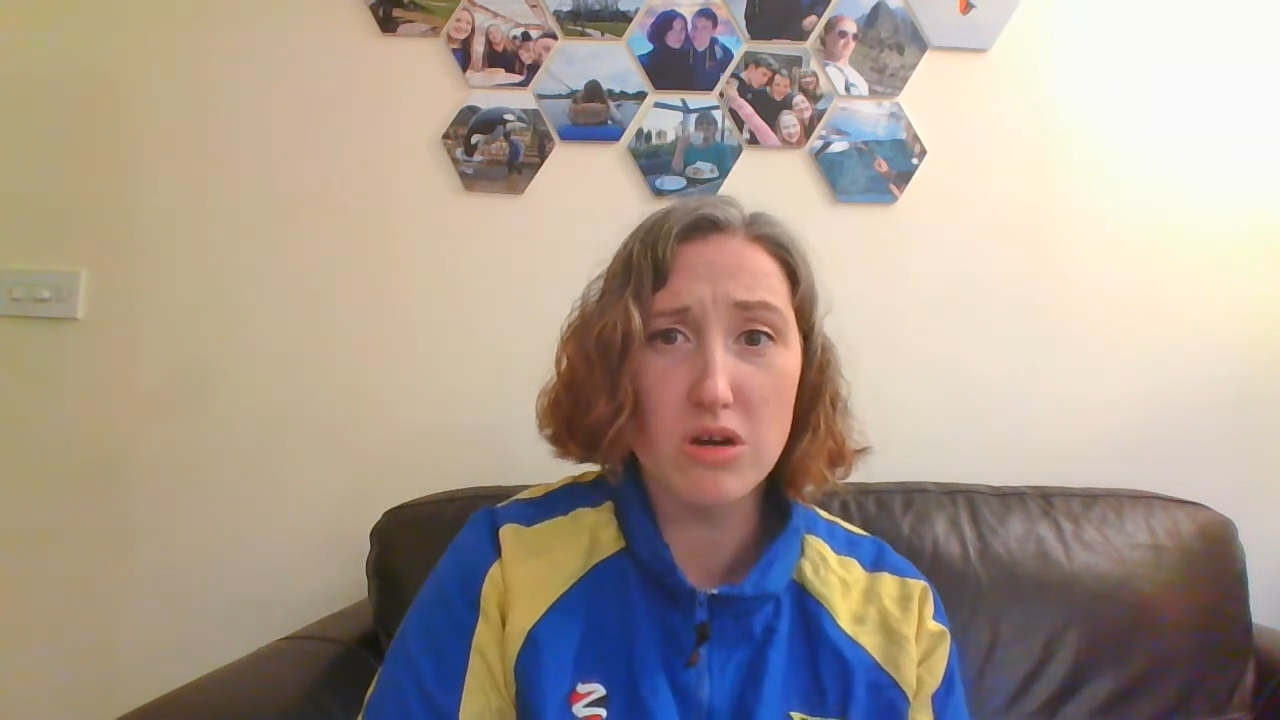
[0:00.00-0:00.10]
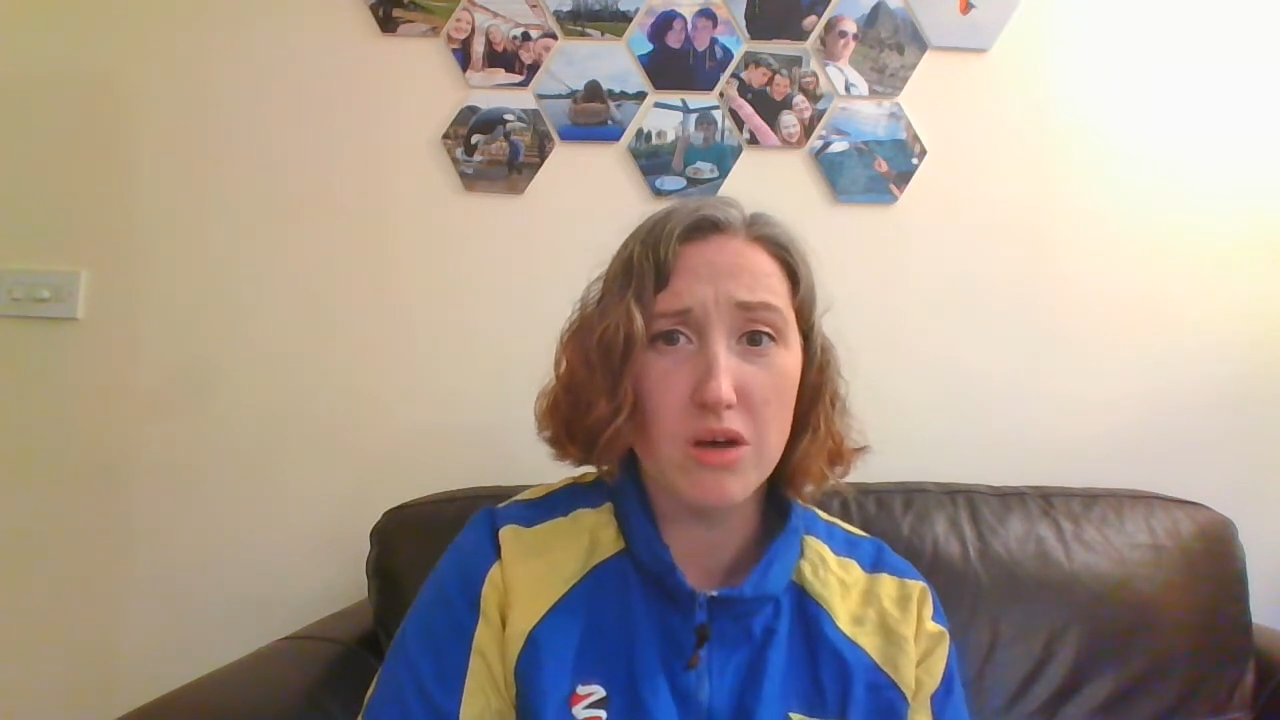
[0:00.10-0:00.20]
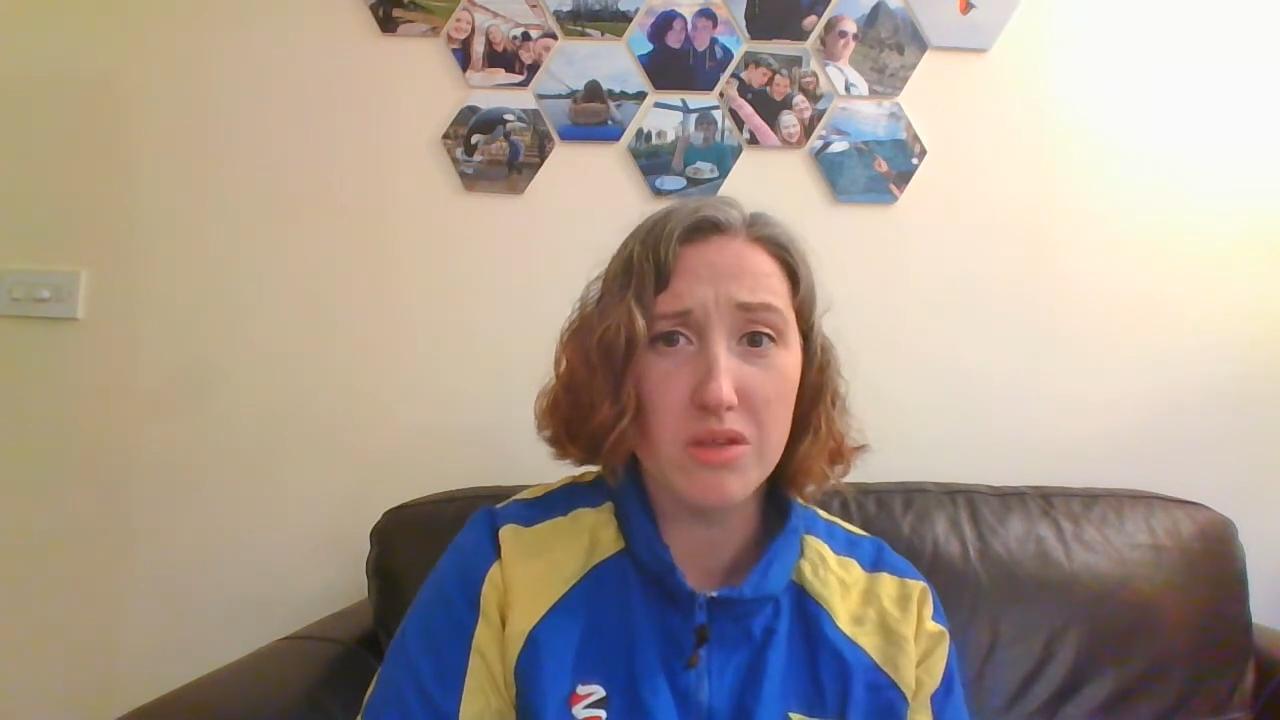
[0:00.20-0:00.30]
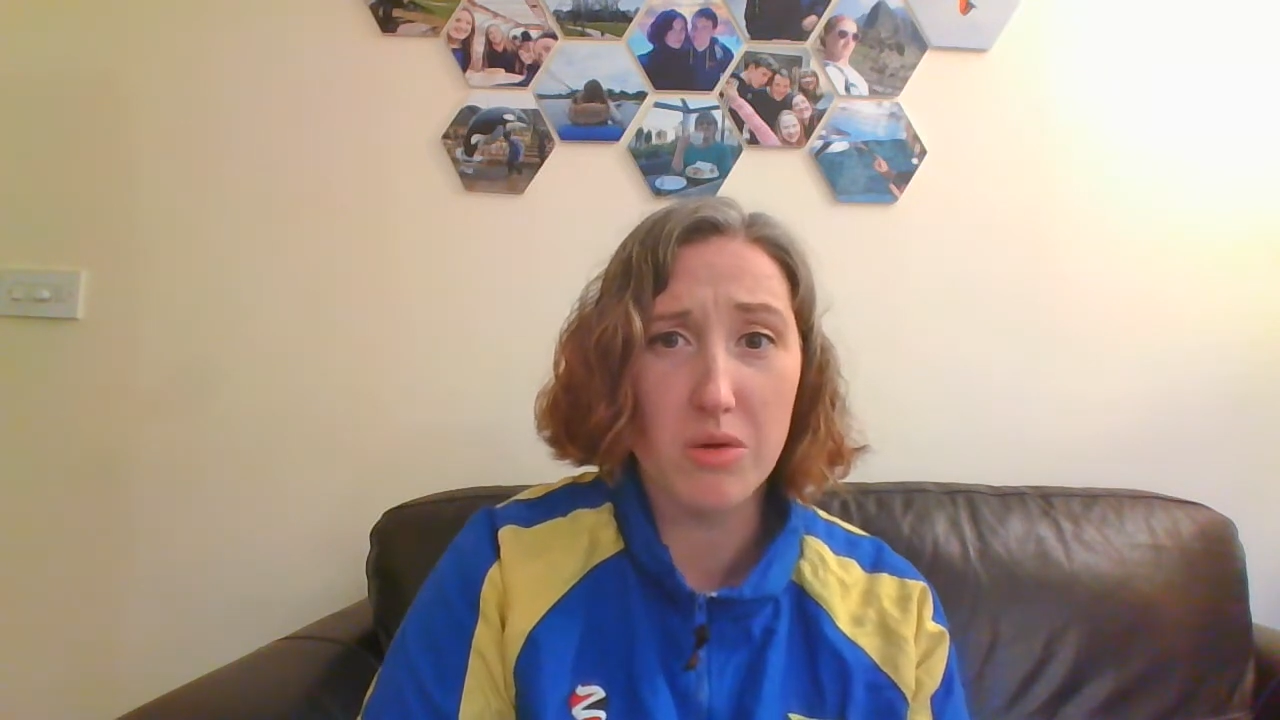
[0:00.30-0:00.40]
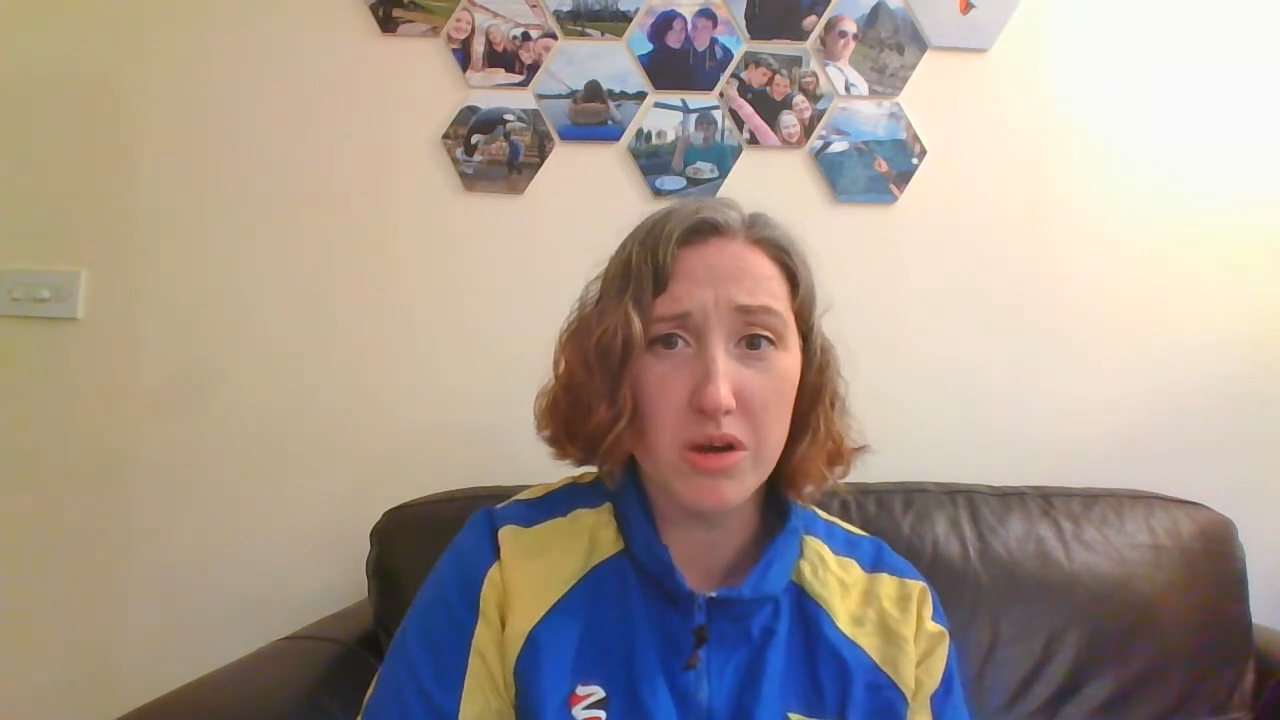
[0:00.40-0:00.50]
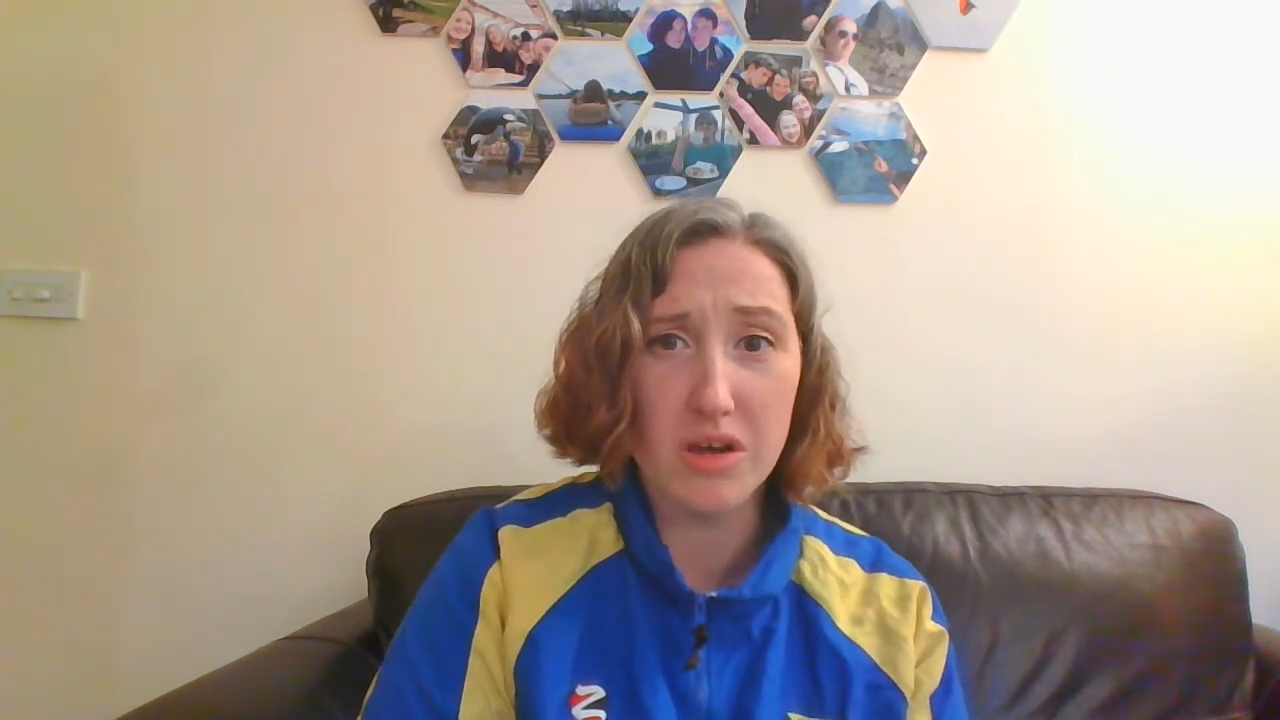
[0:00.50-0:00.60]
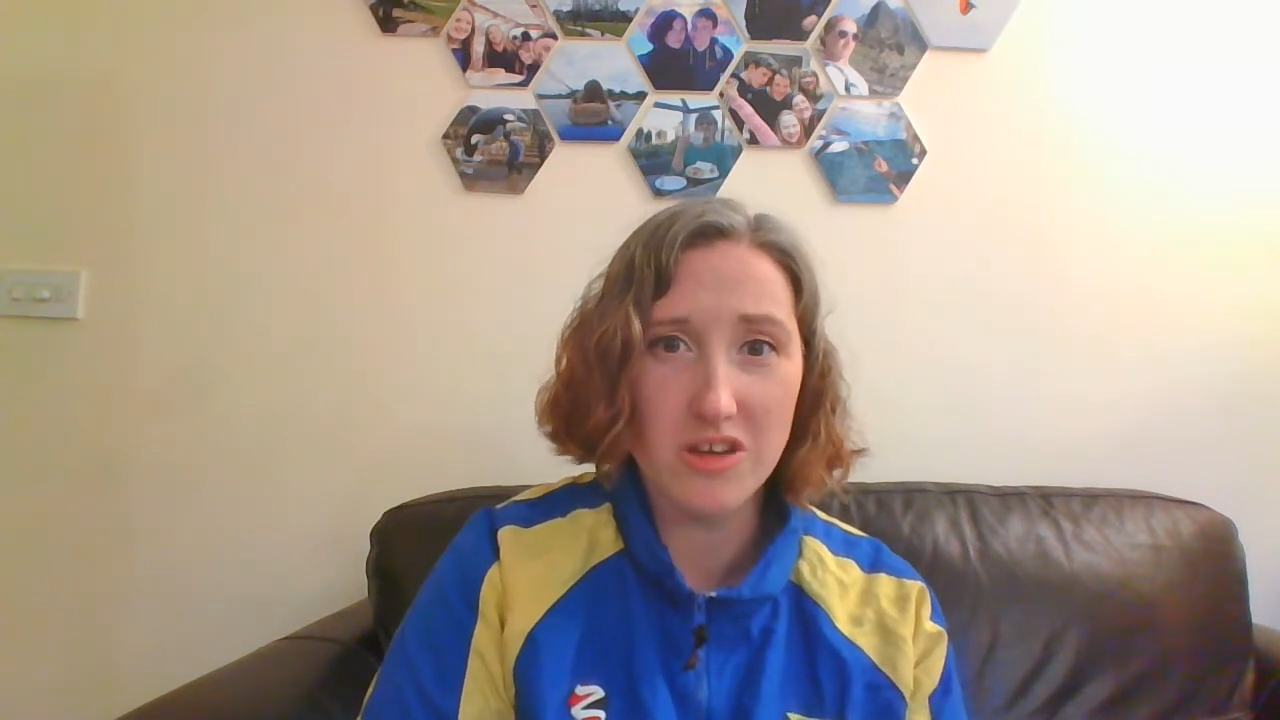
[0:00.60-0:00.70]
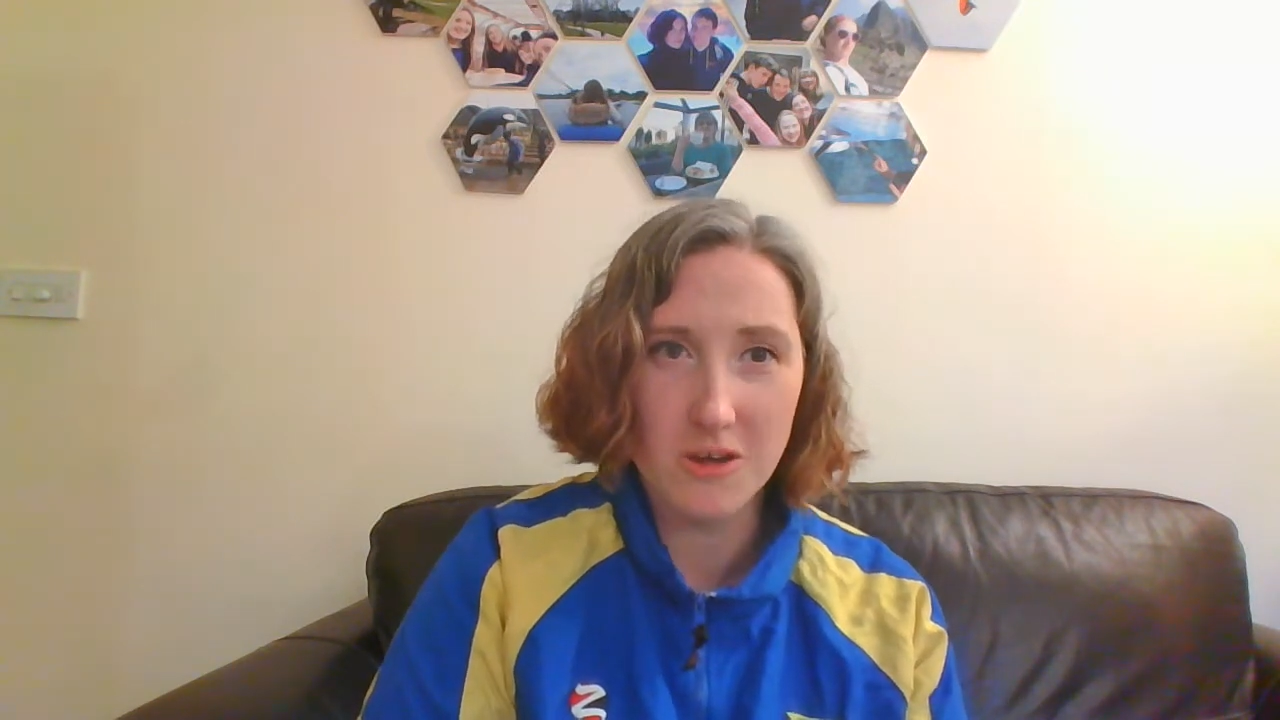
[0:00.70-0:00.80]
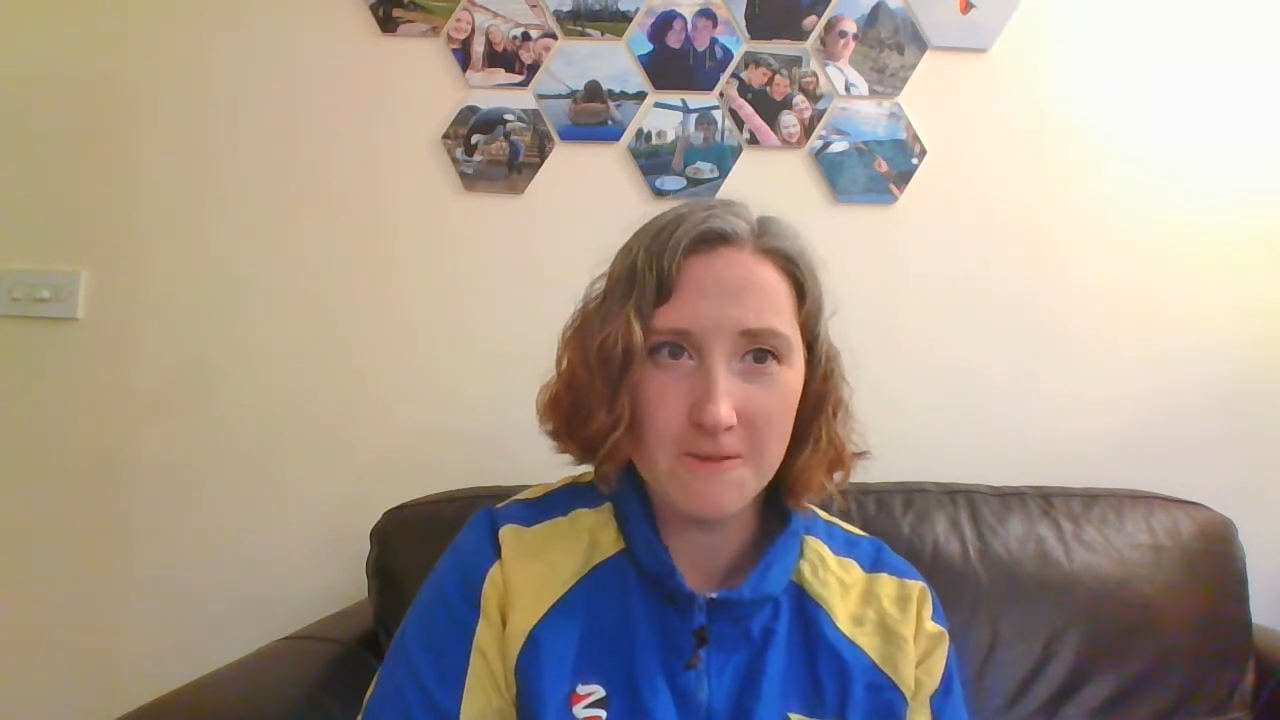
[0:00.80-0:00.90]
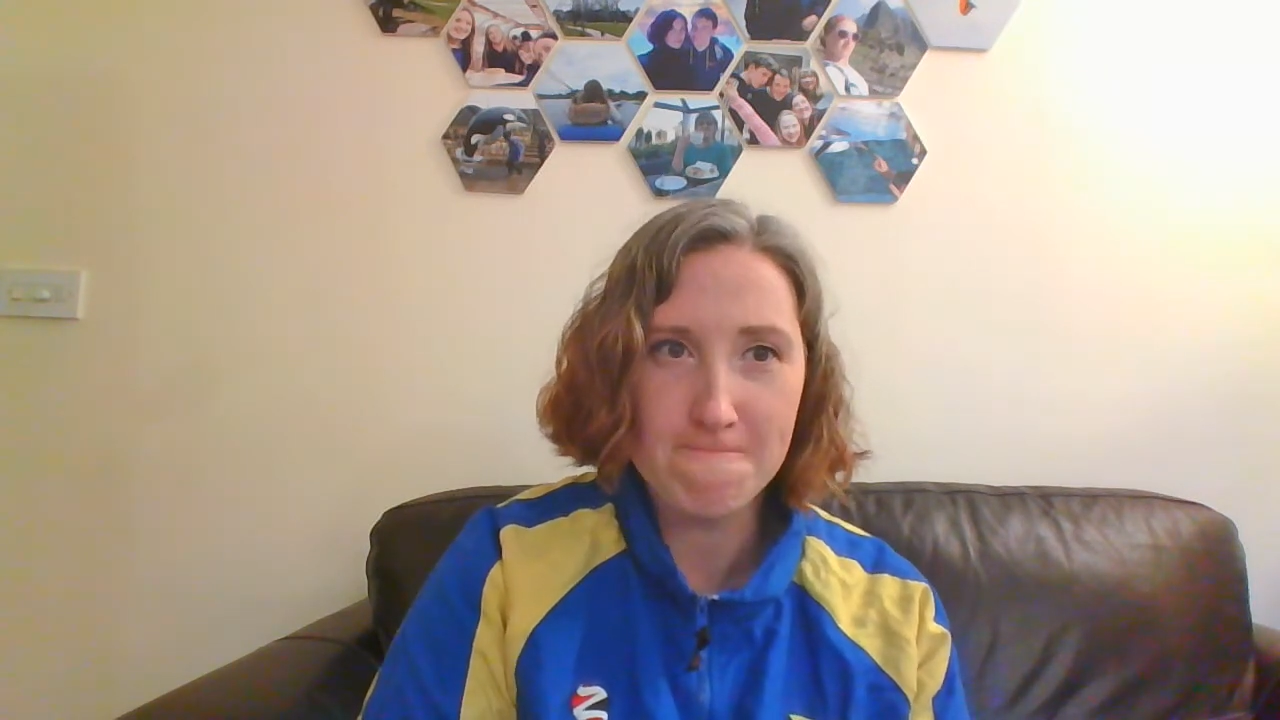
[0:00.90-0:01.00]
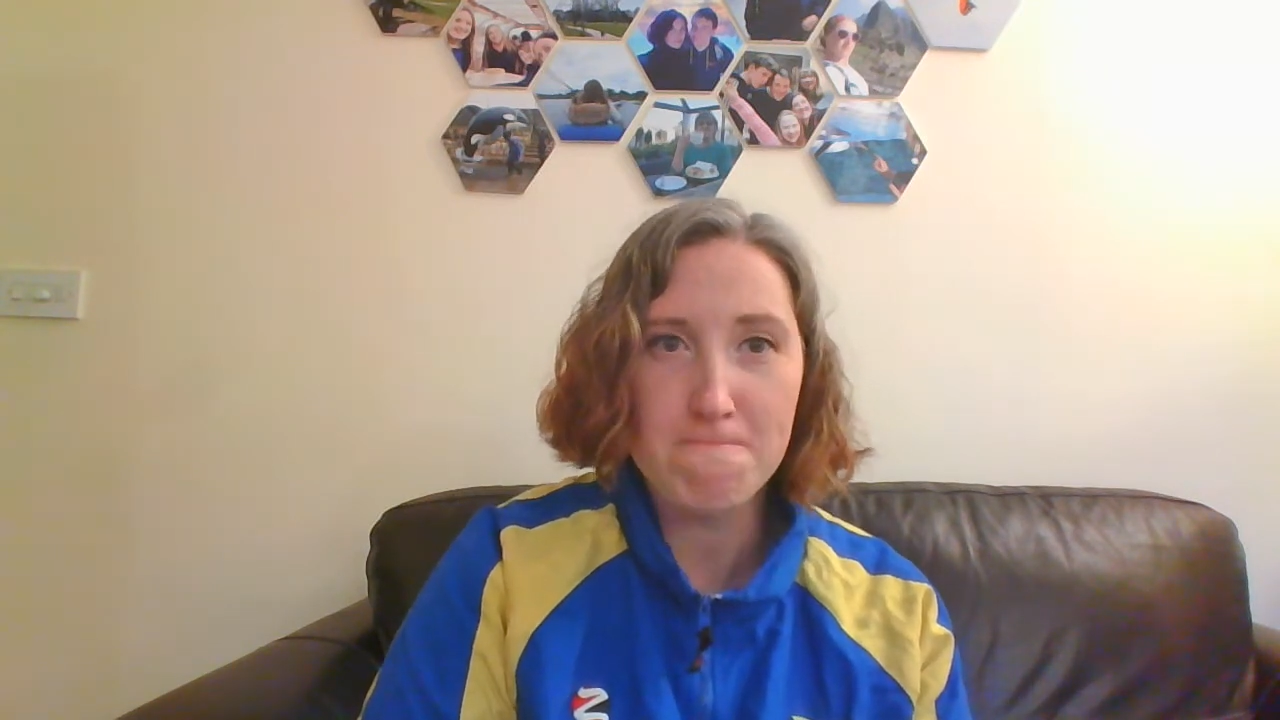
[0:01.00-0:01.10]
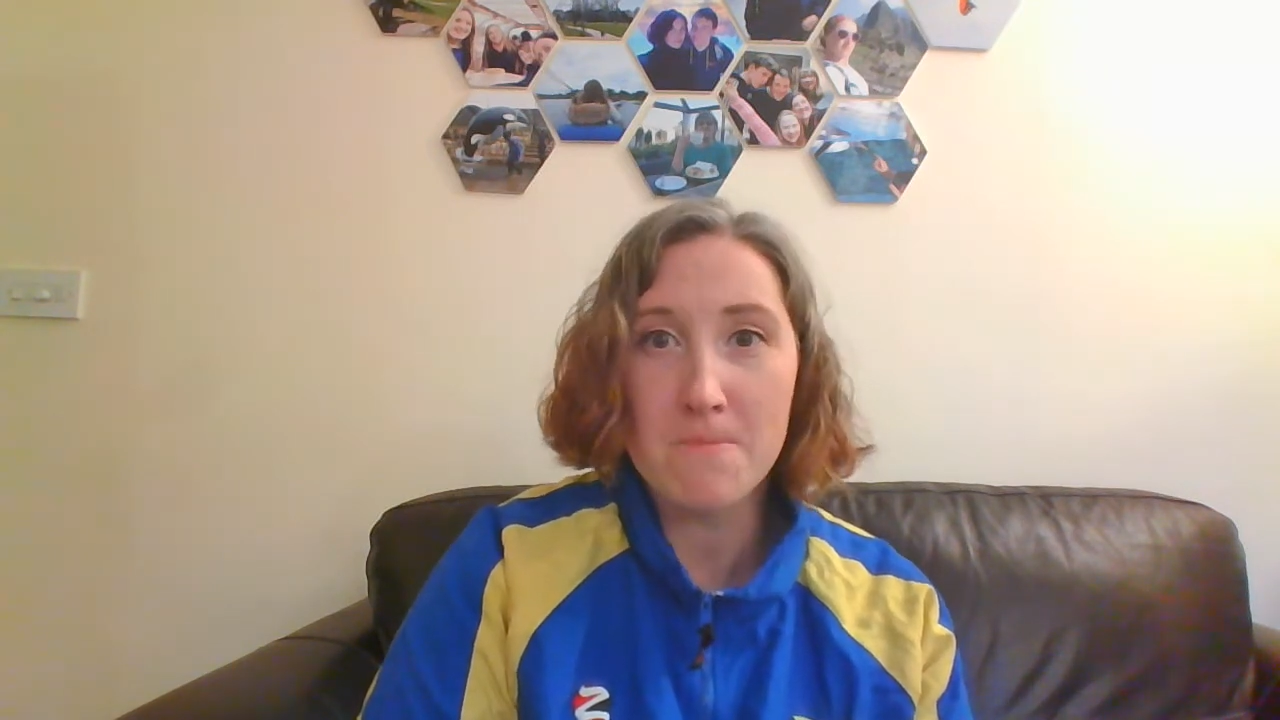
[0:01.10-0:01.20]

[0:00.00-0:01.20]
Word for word: I'll see what I can do.